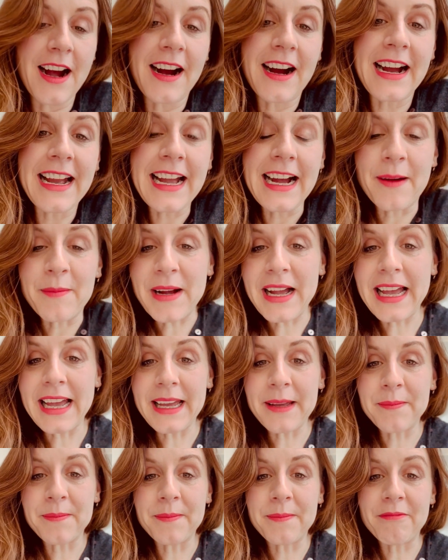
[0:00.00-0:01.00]
I am
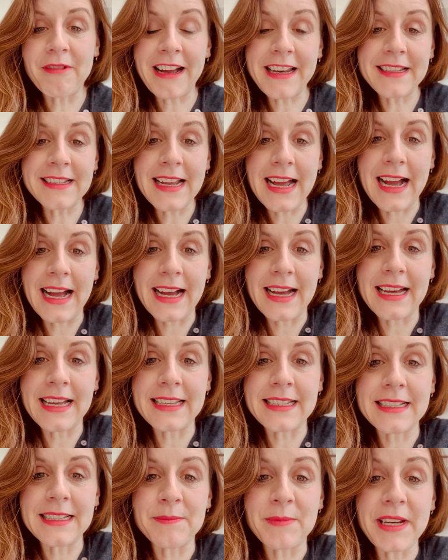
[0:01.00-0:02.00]
a brand
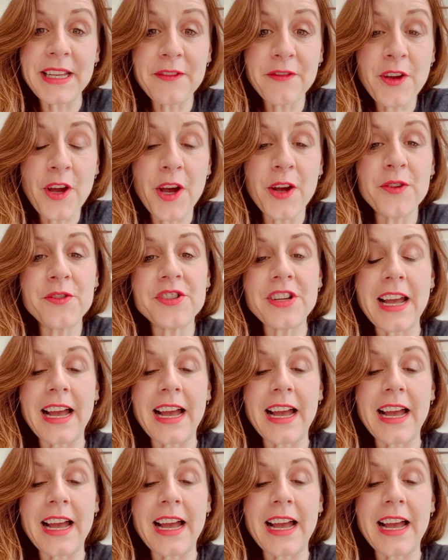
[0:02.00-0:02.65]
and belief coach